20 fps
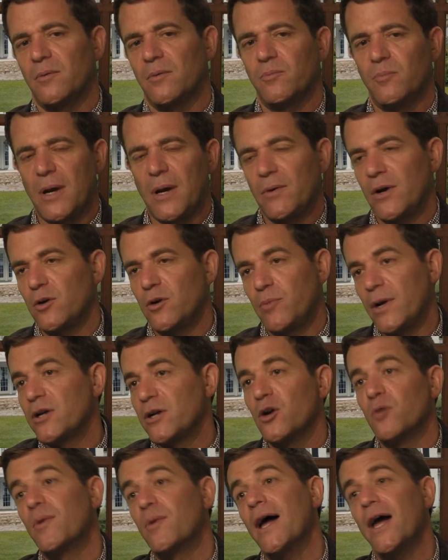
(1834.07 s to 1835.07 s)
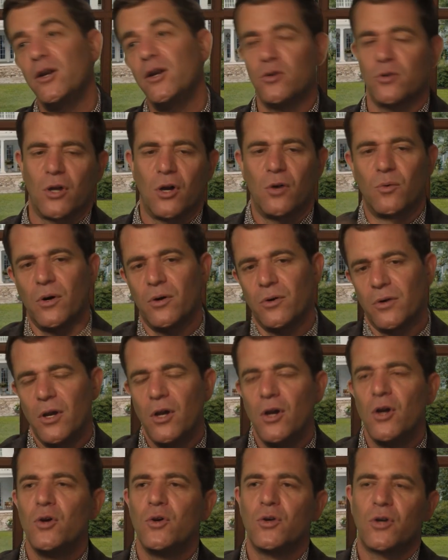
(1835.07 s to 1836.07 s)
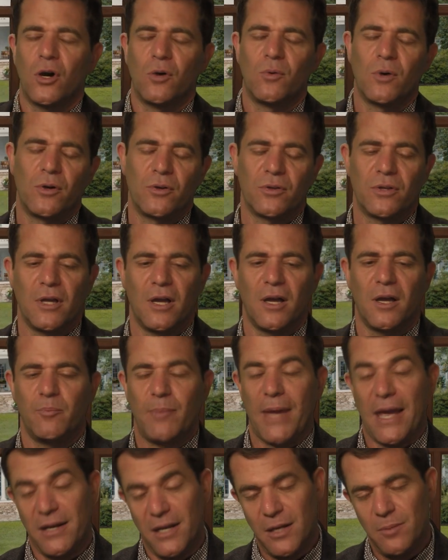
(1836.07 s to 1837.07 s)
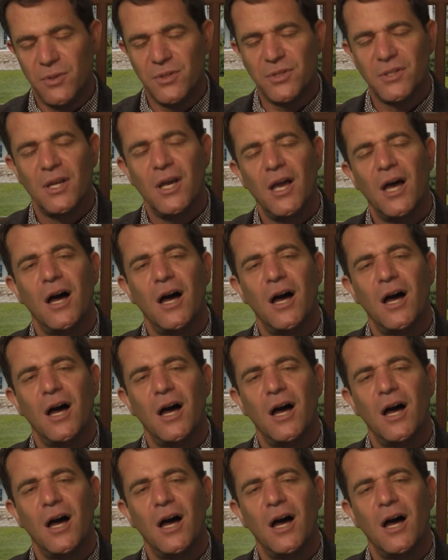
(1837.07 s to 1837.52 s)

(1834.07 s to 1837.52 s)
my writer, Brendan O'Brien, who co-wrote Bad Neighbours.